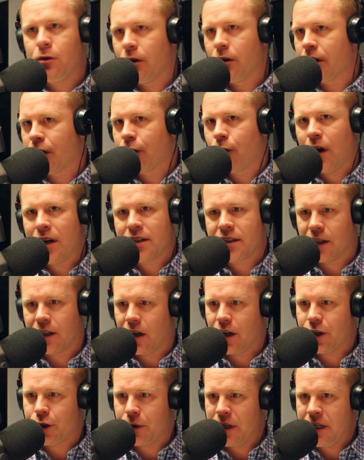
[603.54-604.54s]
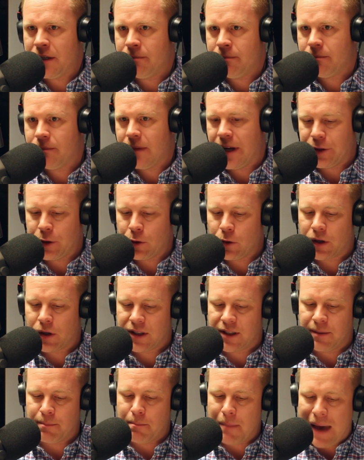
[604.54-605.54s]
look across the country and you look
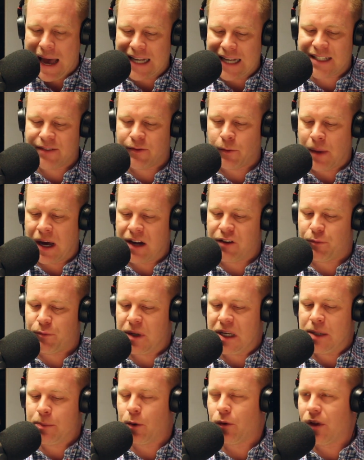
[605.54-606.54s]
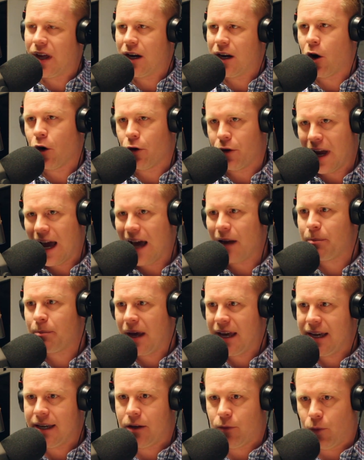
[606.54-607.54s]
at the massive amount of people that are not
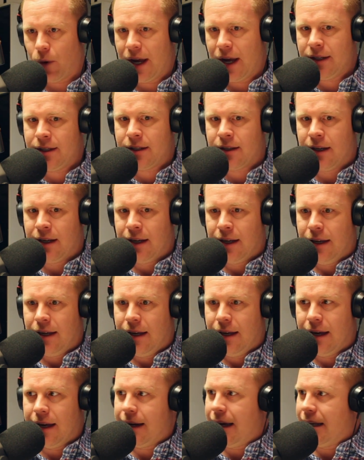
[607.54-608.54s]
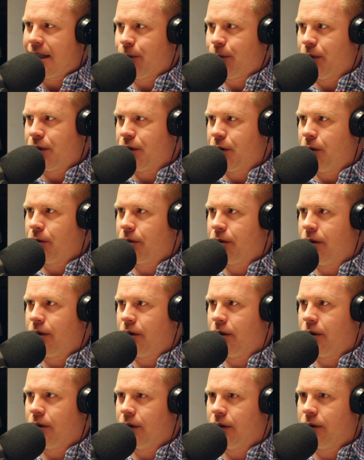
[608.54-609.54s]
paying rent. And as a result,
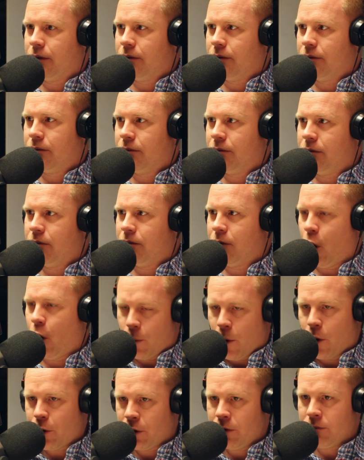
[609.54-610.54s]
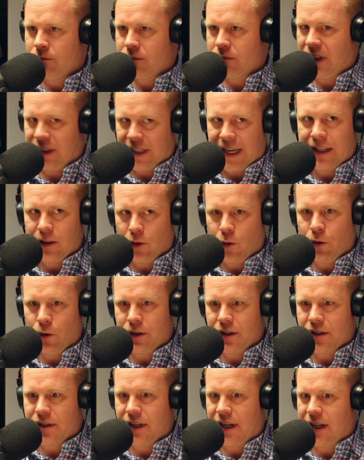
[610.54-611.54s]
the homeowner, the
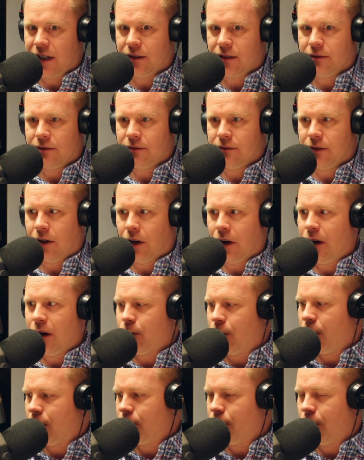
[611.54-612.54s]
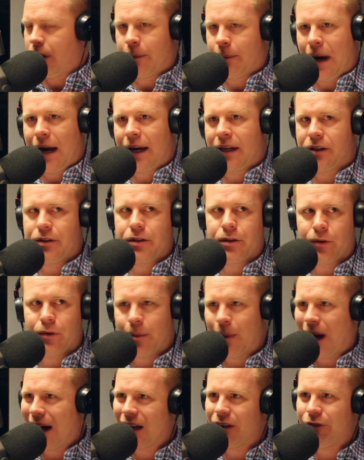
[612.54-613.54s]
landlord is saying, all right, well, what am I going to do?
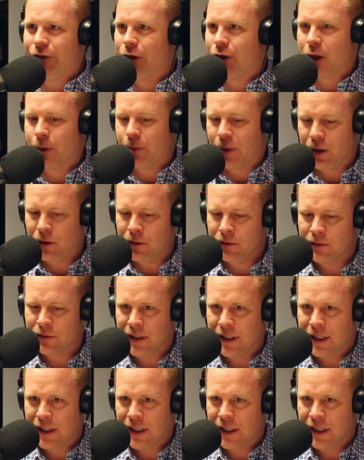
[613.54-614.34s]
Am I going to foot the bill?